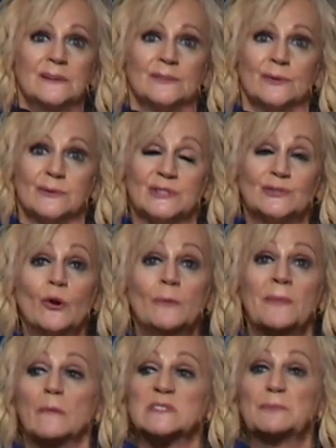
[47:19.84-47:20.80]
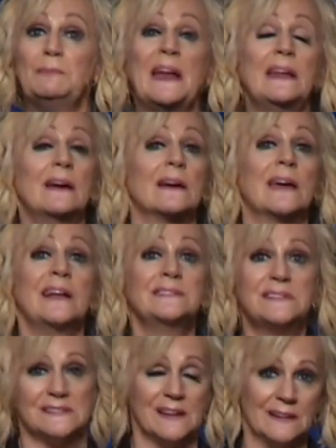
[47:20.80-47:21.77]
to the storm that was beating
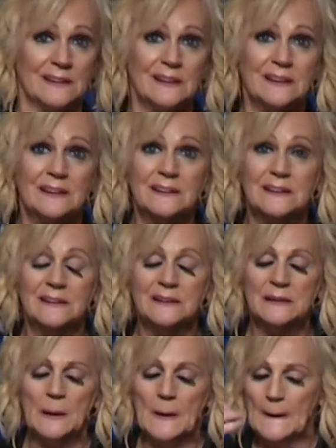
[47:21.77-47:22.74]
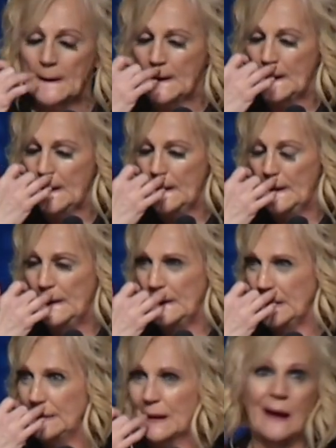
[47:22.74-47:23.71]
against it. Yeah.
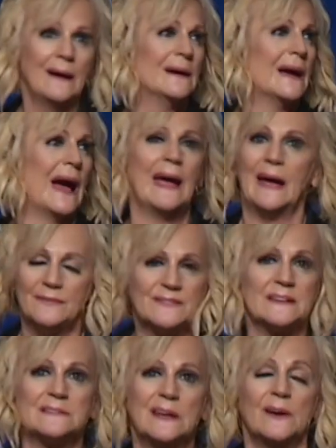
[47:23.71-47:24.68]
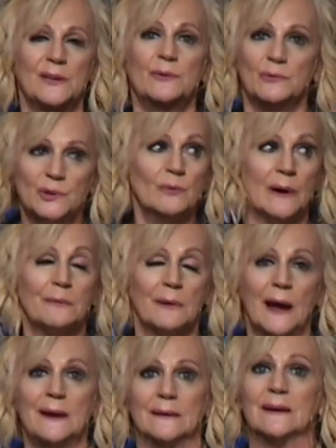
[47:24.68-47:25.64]
And I, I have to tell you, you are
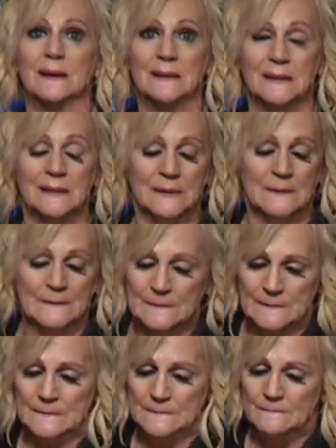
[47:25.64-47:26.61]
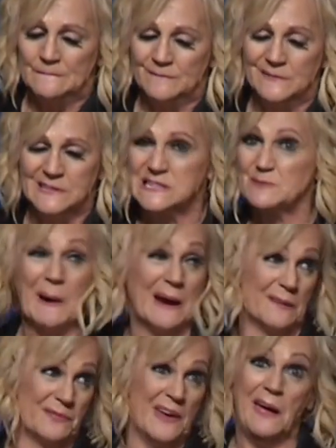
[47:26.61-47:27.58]
right. In
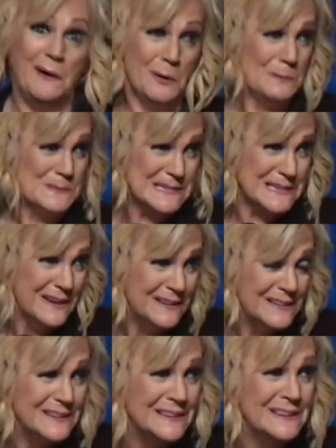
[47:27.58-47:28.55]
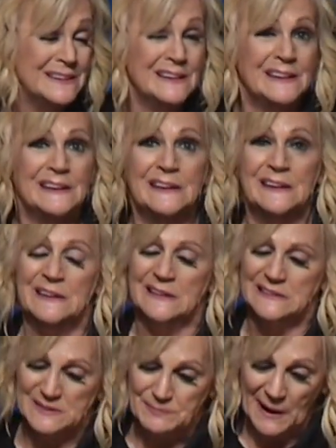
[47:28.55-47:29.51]
spite of the helps,
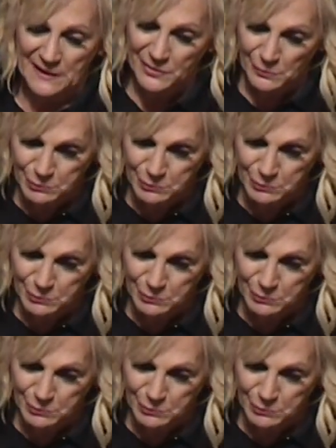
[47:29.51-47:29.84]
in spite of the